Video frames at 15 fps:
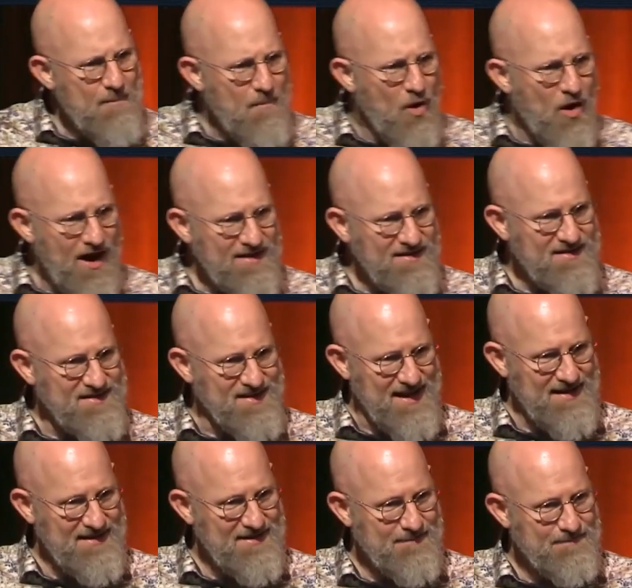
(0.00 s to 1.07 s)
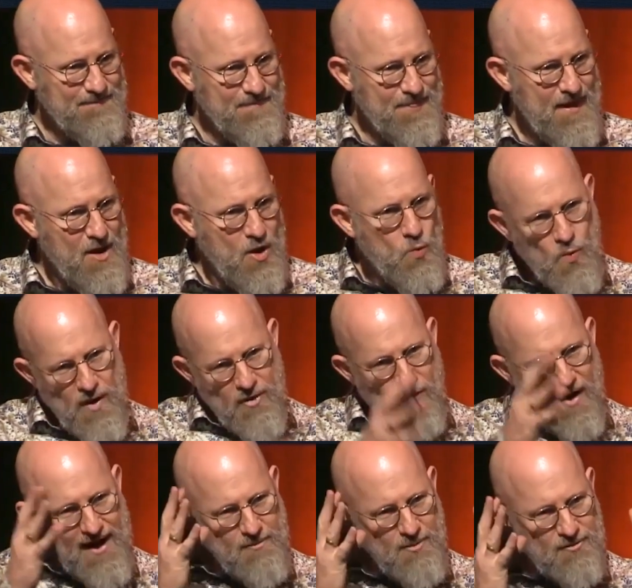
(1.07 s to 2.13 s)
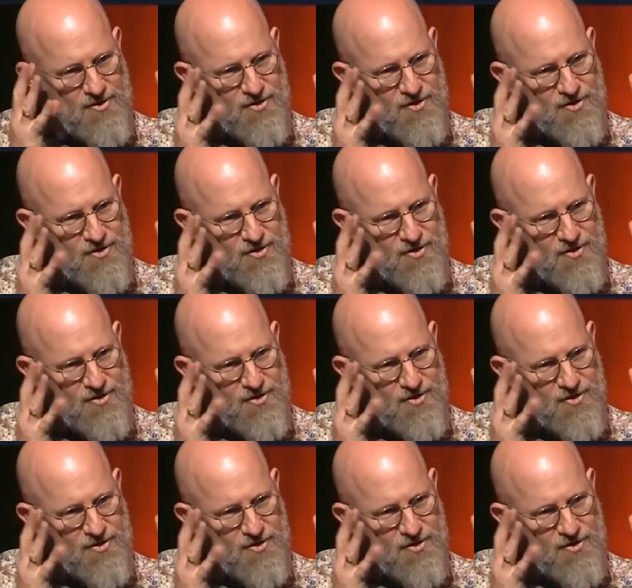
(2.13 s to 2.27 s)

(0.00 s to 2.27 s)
mindset, we are able